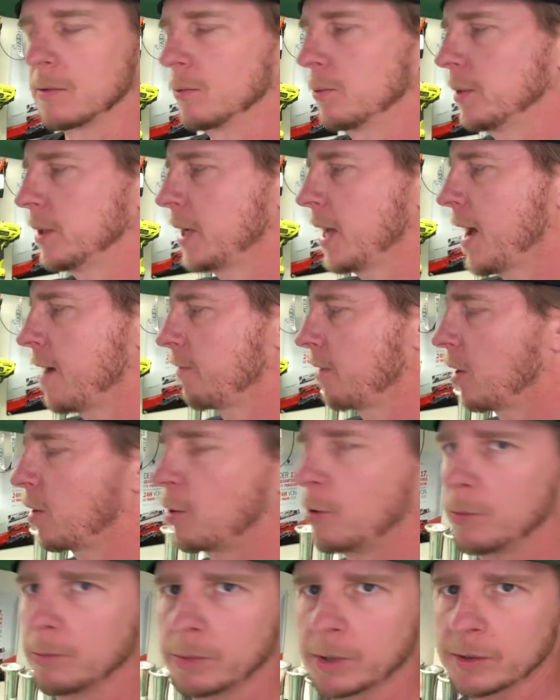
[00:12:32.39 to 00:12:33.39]
We have a
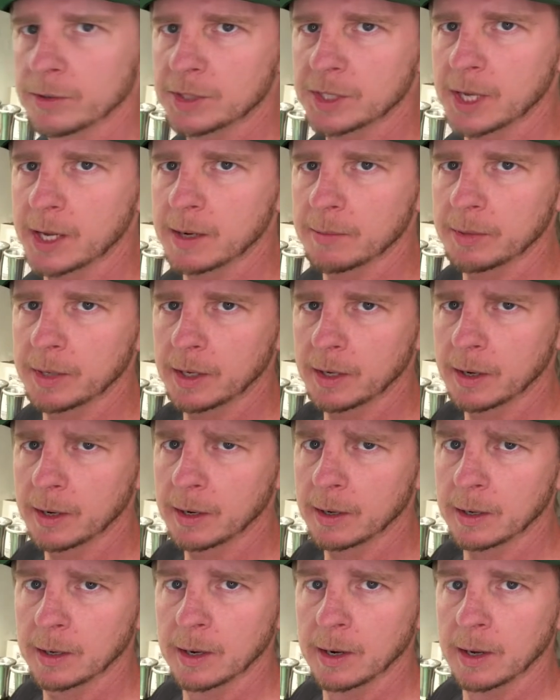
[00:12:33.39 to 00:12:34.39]
homebrew setup
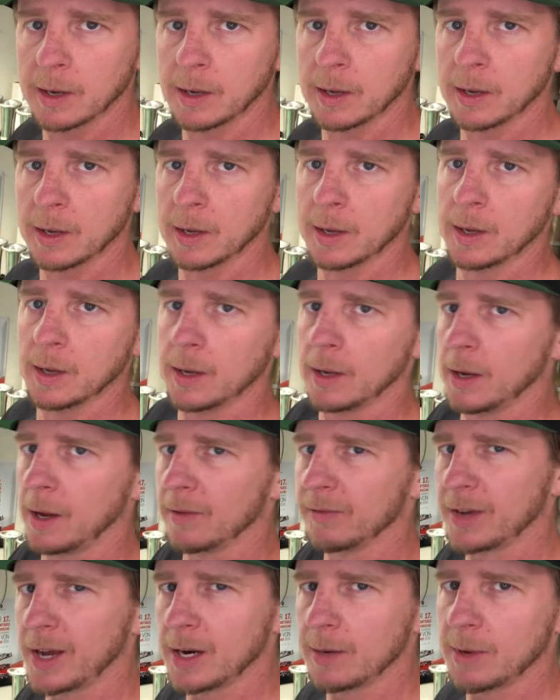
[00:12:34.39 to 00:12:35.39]
here.
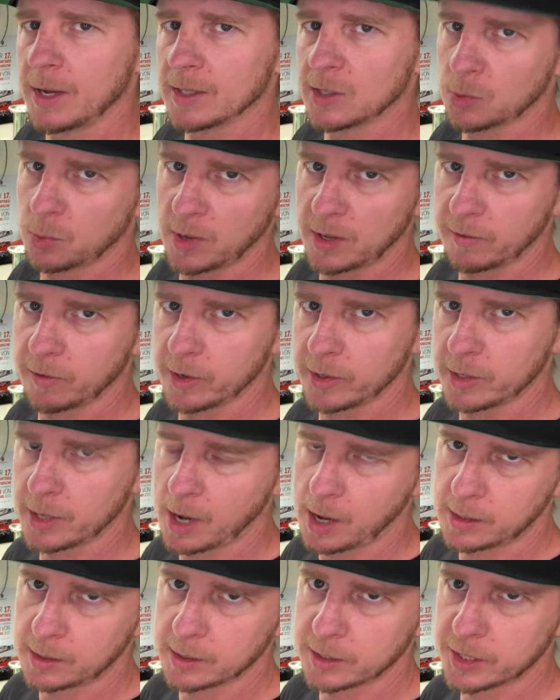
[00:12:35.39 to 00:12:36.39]
I've got about
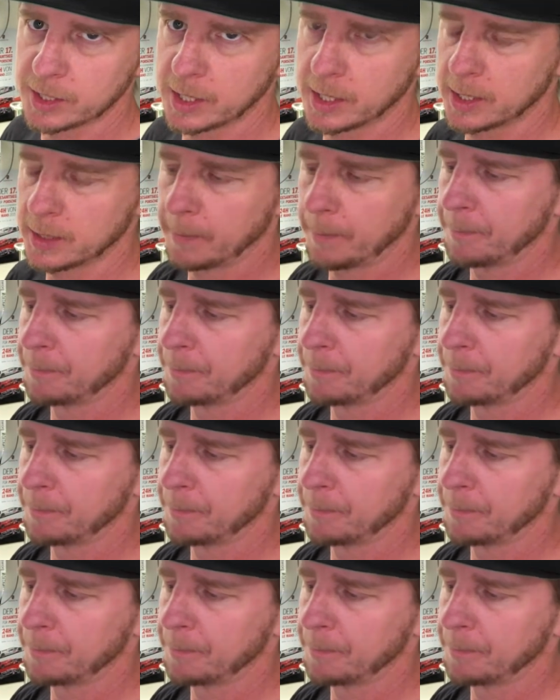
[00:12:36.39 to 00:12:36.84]
$1,200 in it.